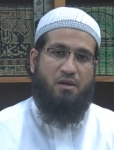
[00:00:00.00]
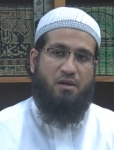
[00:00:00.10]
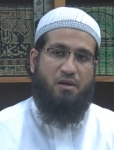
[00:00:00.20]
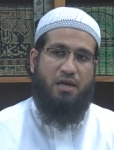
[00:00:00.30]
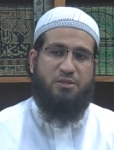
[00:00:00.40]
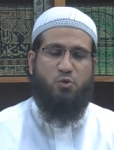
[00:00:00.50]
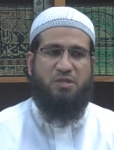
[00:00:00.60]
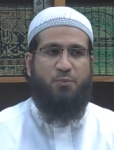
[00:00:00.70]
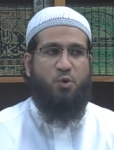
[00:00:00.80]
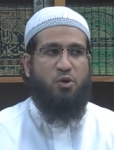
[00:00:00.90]
And so
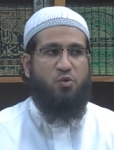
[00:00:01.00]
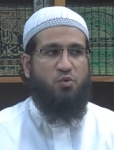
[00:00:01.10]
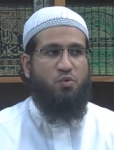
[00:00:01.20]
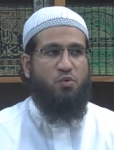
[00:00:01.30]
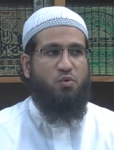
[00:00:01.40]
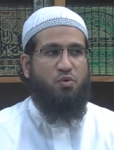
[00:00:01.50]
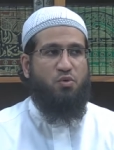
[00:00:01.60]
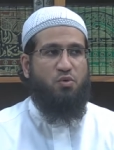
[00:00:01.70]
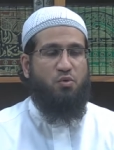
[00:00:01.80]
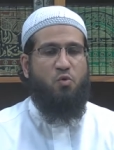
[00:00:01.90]
someone
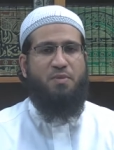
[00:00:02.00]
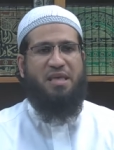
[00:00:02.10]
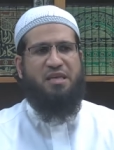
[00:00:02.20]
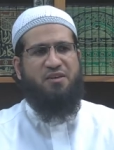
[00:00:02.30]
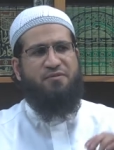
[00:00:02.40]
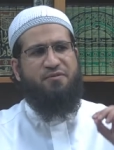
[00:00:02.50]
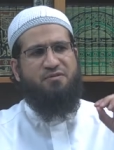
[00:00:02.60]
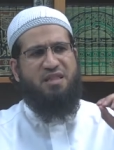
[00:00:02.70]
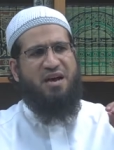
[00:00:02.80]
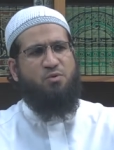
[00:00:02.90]
who may give
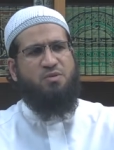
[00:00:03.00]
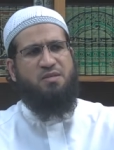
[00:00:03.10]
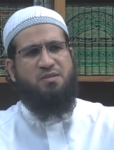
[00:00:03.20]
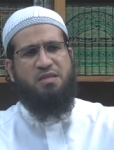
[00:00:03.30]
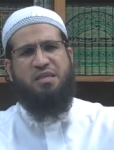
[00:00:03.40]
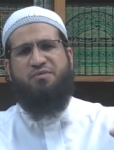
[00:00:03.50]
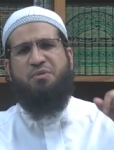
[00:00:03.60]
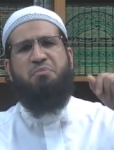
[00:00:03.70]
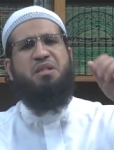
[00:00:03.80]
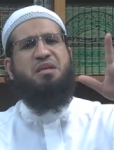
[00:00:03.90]
thousands and even
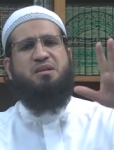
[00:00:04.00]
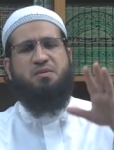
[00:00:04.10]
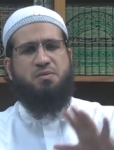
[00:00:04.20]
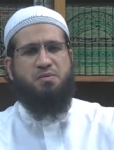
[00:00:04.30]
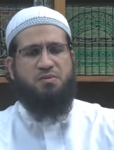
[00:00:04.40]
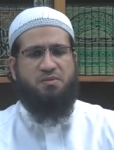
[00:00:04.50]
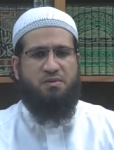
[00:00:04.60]
millions,